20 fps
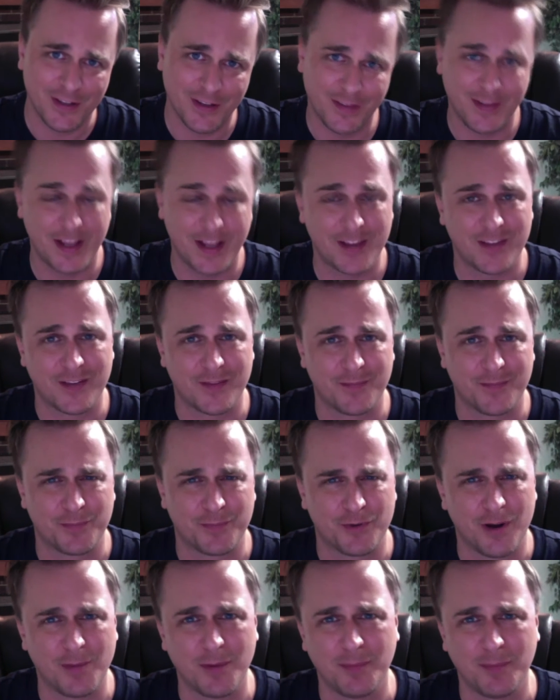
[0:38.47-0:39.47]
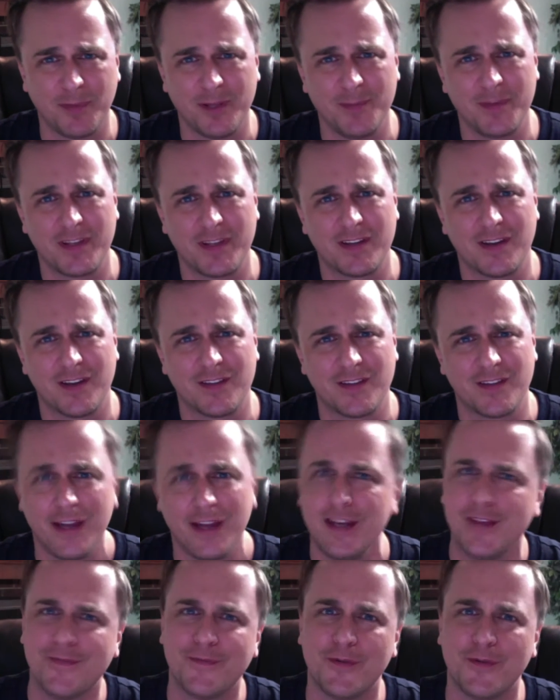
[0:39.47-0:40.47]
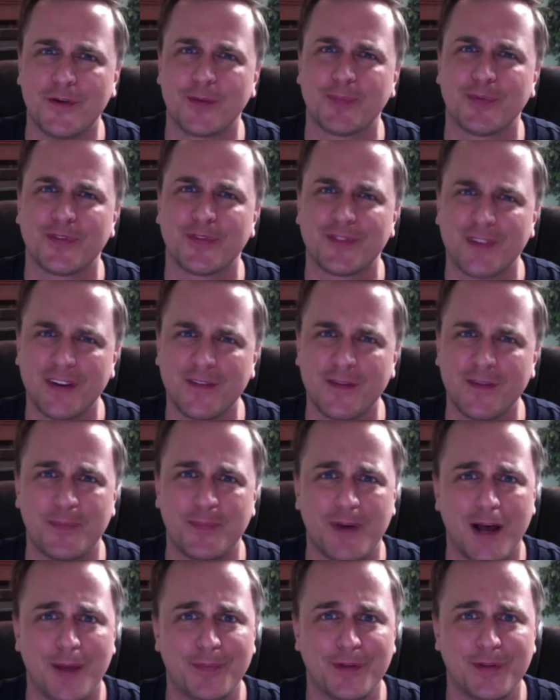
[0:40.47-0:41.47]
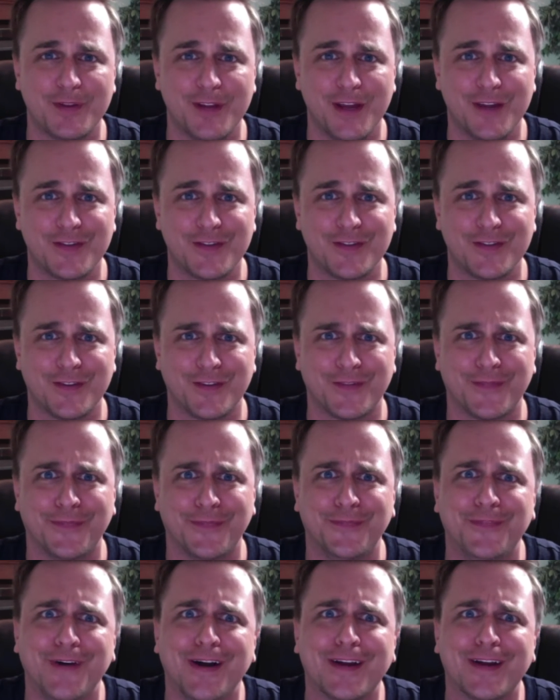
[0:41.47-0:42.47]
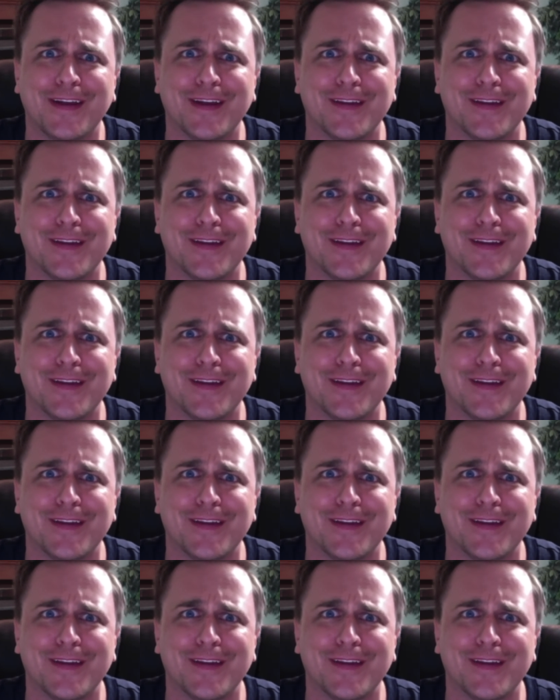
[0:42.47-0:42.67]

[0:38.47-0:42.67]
that's probably because 84% of the population is fucking